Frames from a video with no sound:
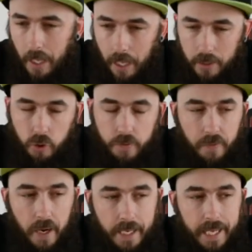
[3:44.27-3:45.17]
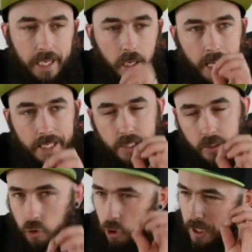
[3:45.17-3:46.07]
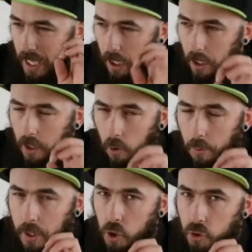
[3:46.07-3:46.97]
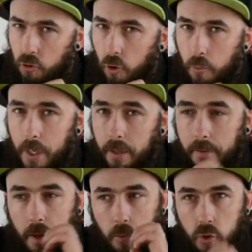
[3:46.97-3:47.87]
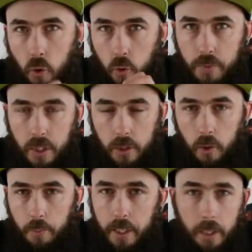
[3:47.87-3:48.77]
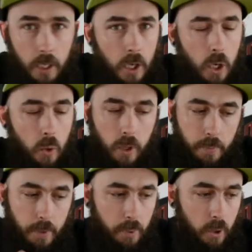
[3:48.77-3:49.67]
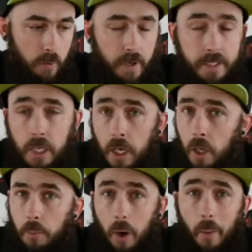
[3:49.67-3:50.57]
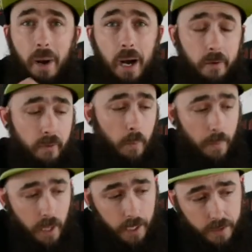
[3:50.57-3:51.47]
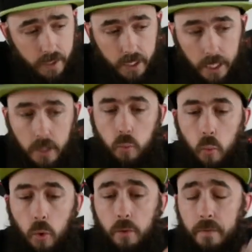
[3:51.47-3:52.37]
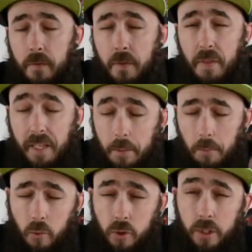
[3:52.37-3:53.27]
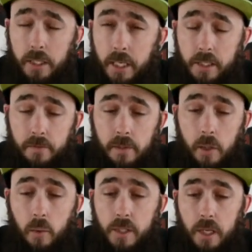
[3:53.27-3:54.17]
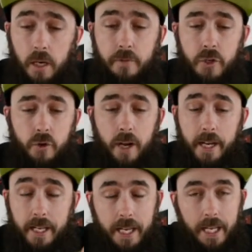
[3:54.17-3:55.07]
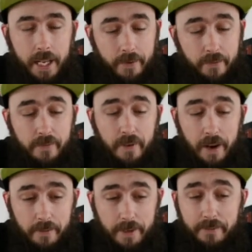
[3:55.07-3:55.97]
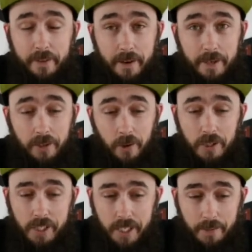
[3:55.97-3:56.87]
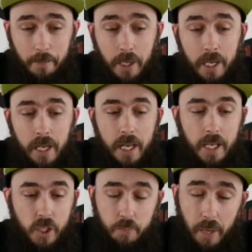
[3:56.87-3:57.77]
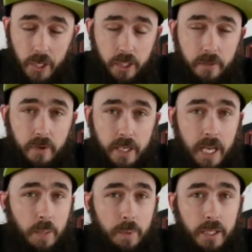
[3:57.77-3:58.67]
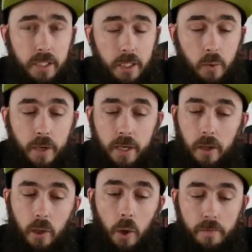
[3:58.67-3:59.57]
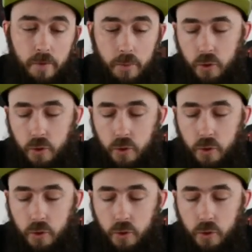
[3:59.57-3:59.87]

I just find it lacks just that little bit of strawberry. If that was upped a little bit, we'd be perfect. But apart from that, this is one of the most addictive liquids that I've tried in a very, very long time. Especially for a cake-based liquid, a lot of them are